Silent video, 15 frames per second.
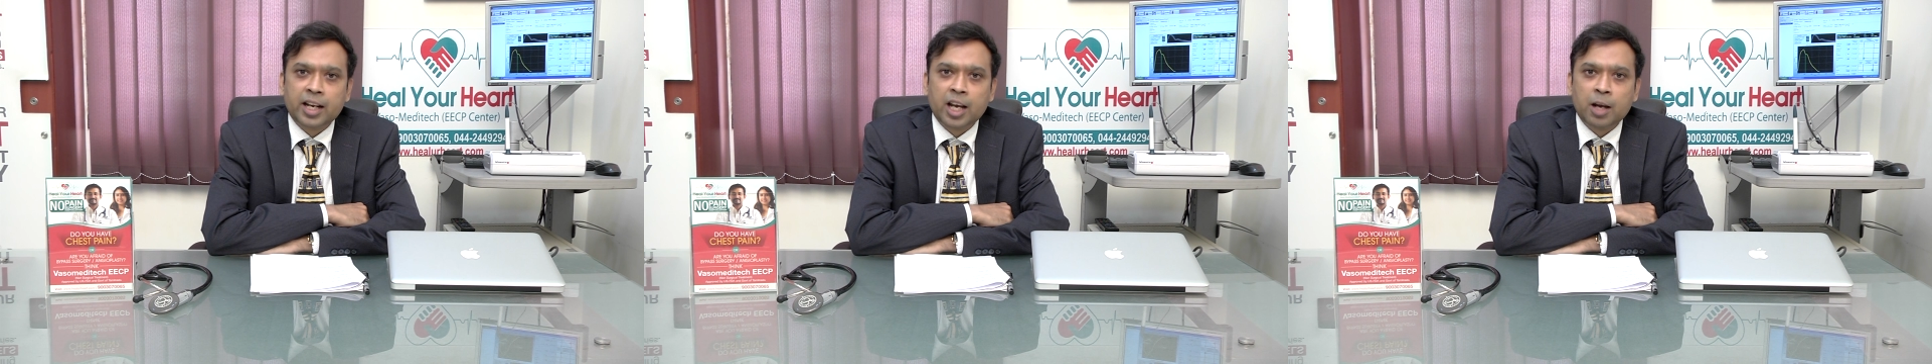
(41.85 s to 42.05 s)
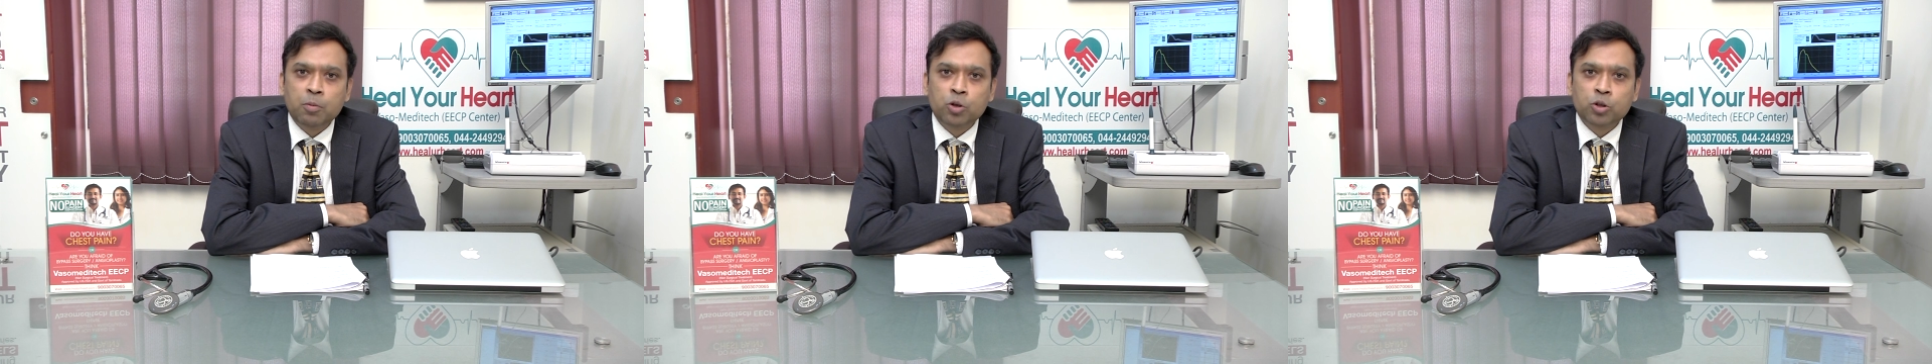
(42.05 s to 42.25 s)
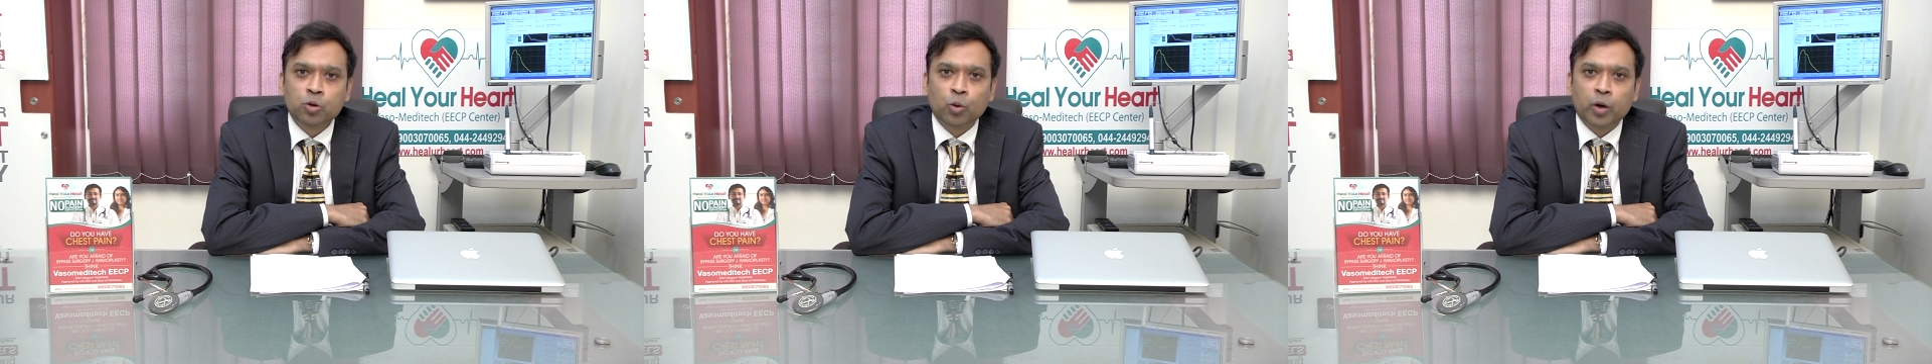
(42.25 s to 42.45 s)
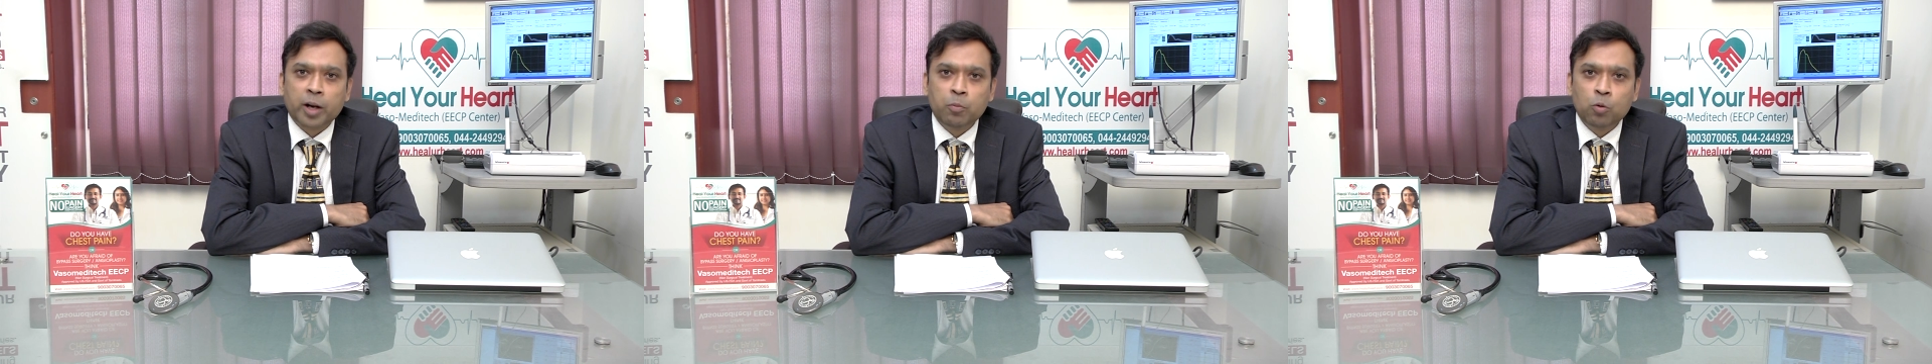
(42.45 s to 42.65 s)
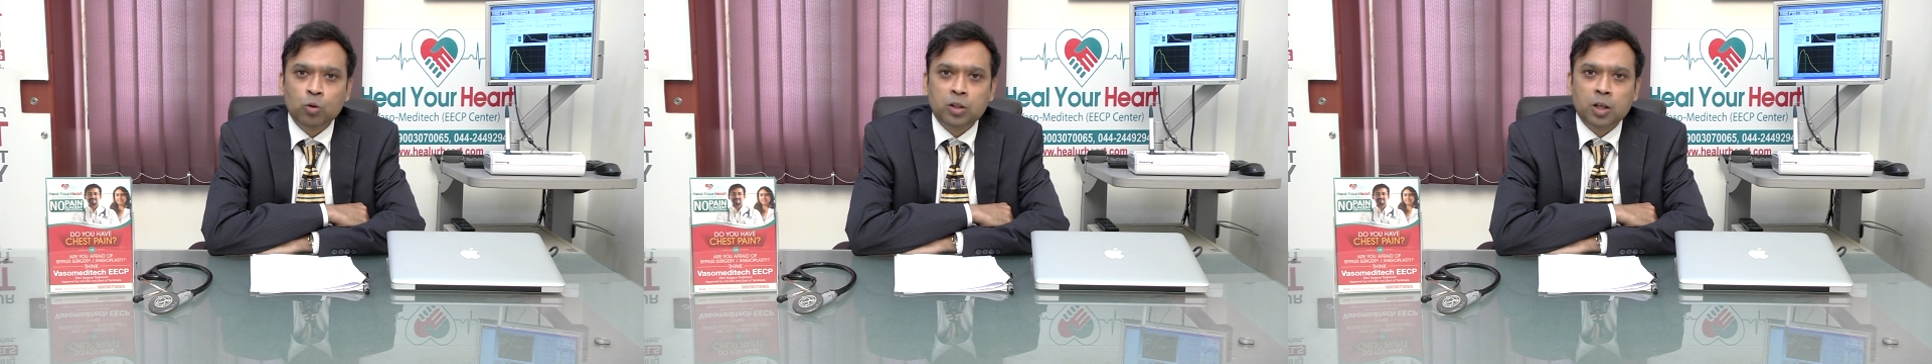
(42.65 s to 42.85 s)
able to
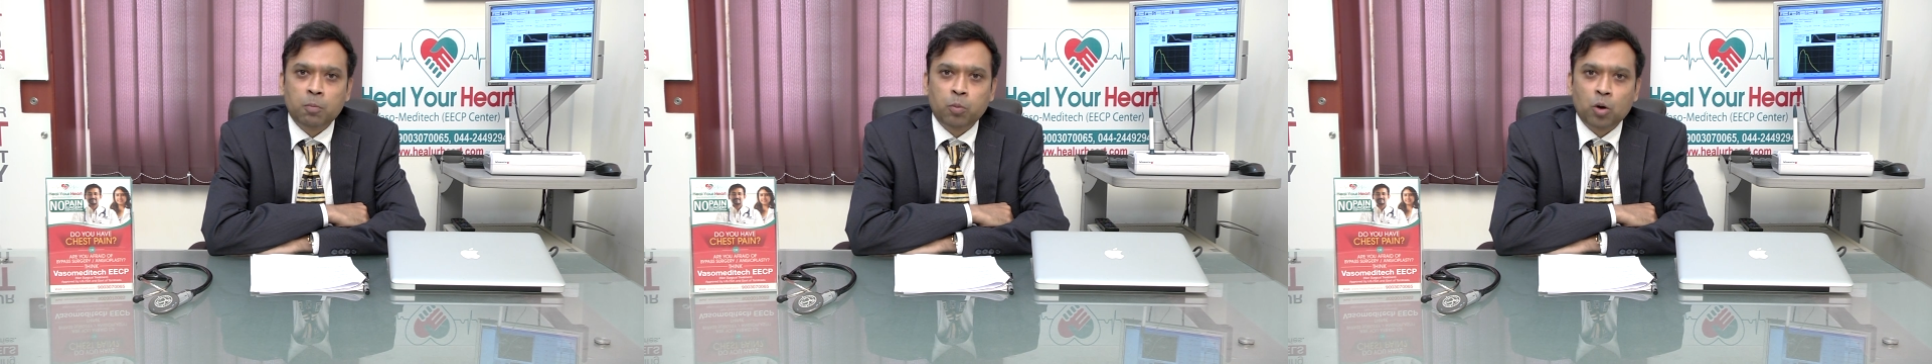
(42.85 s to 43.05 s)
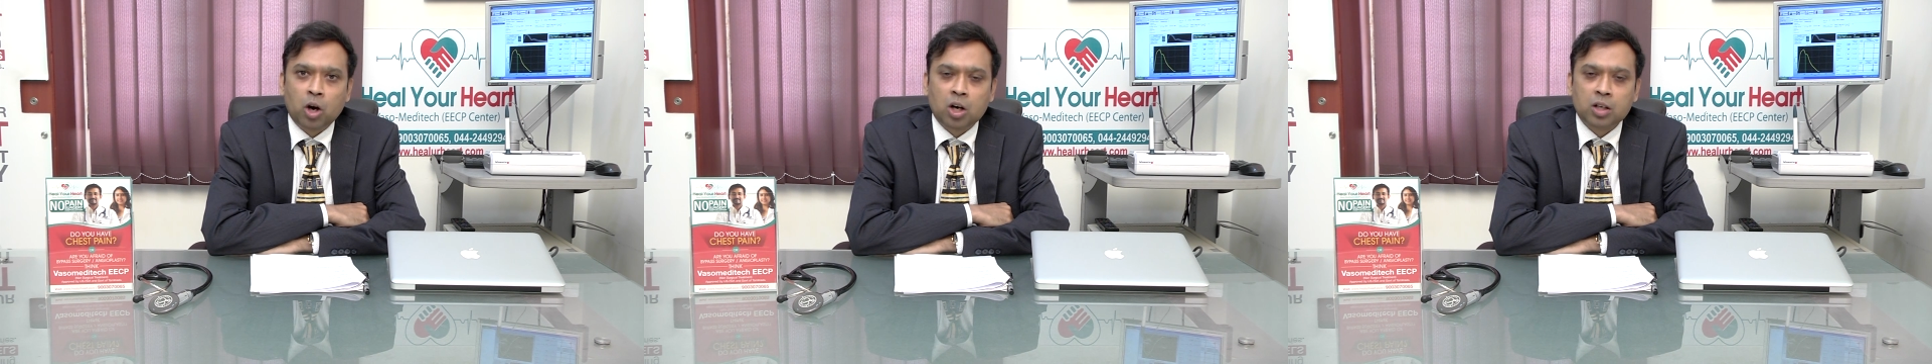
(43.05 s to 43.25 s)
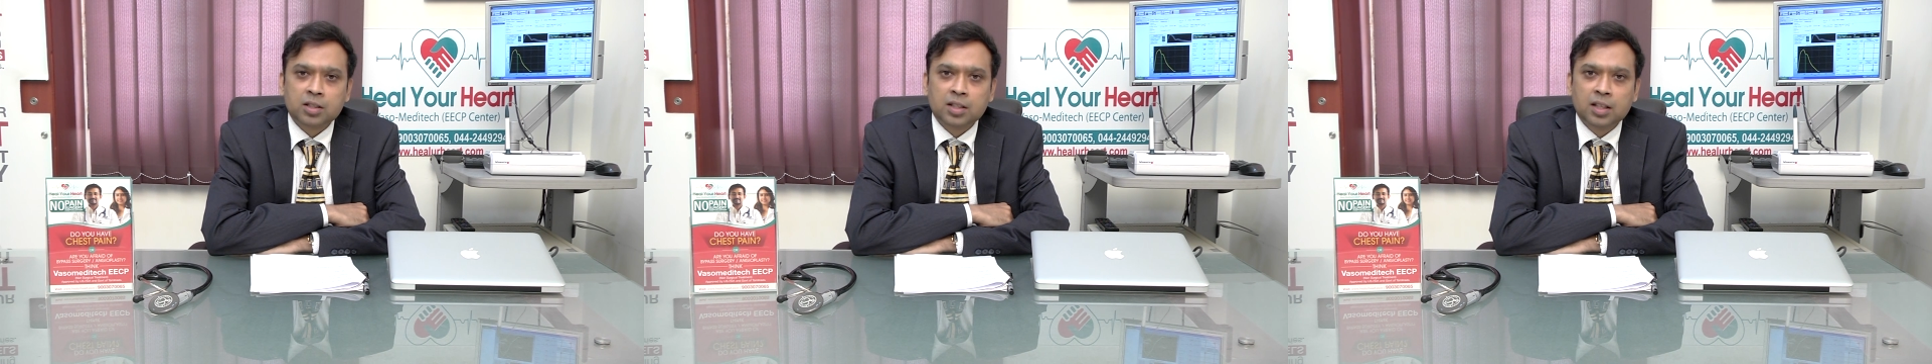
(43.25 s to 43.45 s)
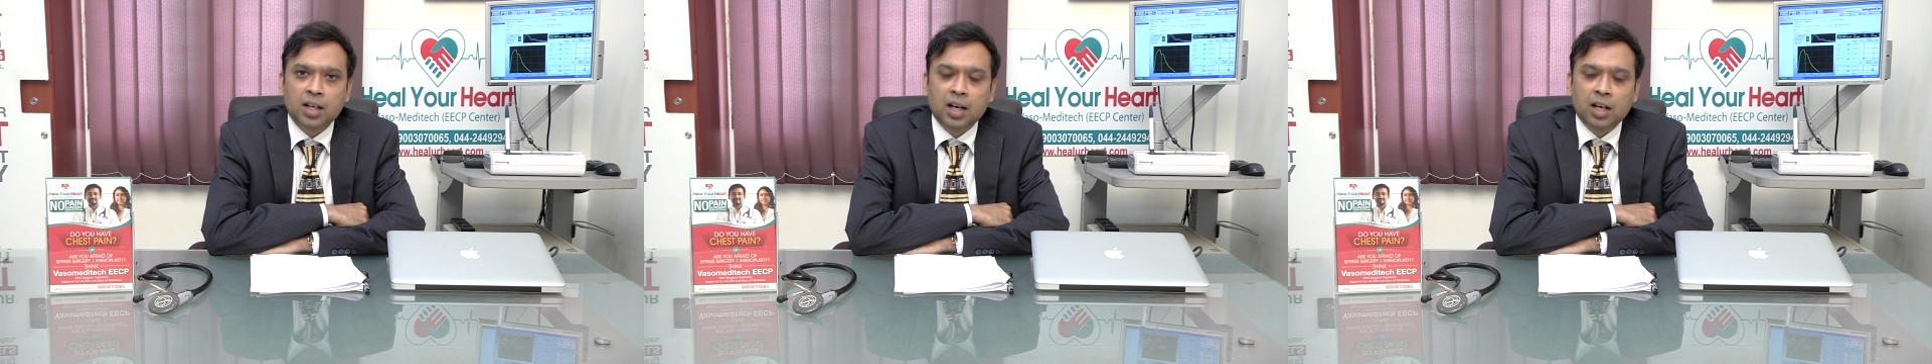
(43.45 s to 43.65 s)
remove the blocks